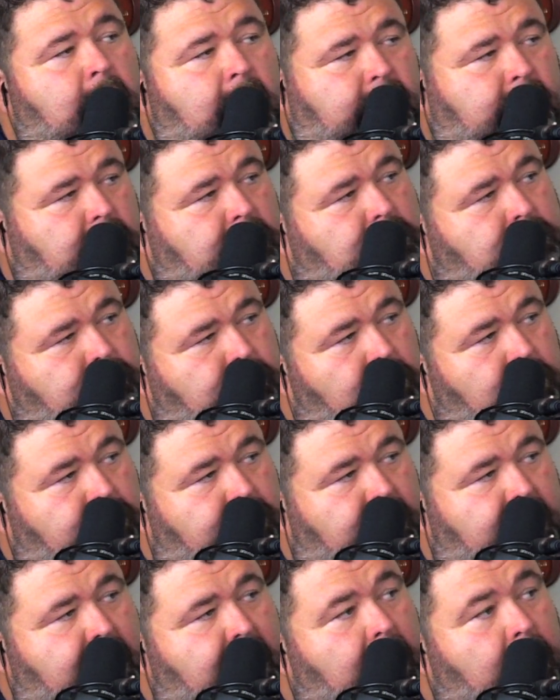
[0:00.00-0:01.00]
and then
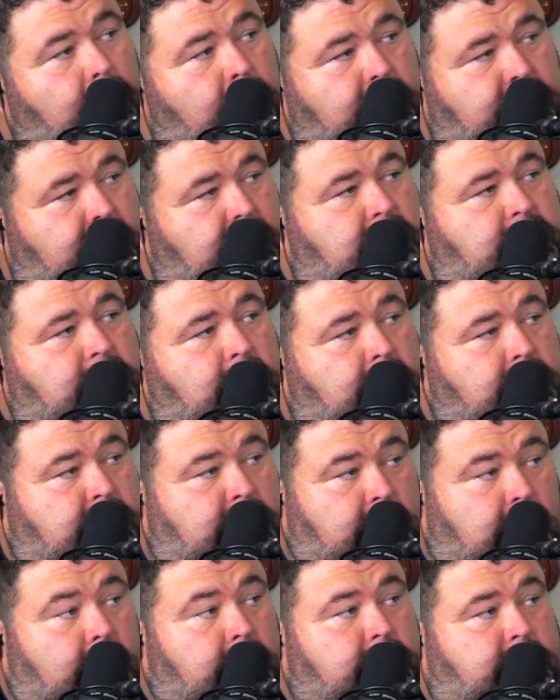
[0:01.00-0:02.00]
smooth it out with the
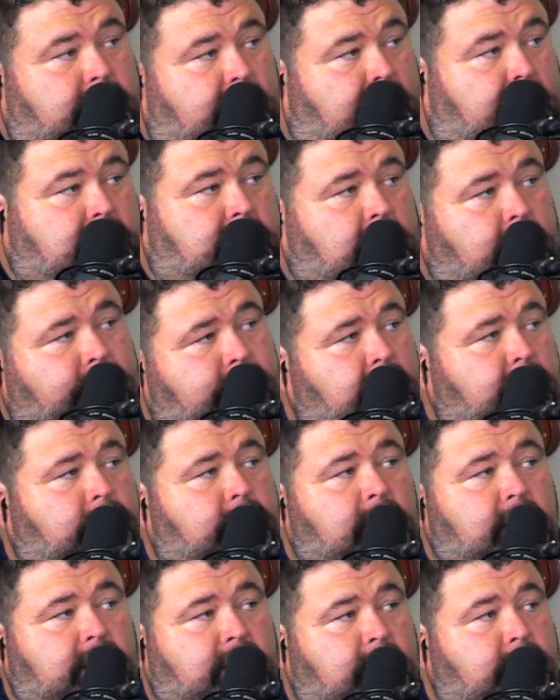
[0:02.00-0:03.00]
sauce that I served it
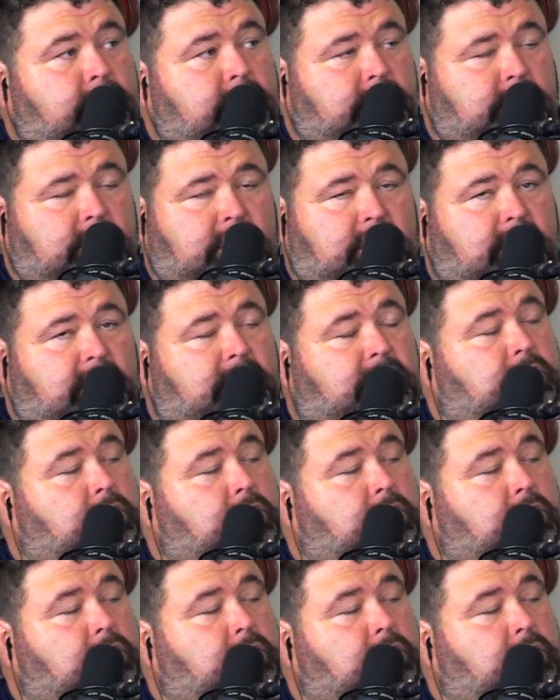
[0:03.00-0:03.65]
with. It was just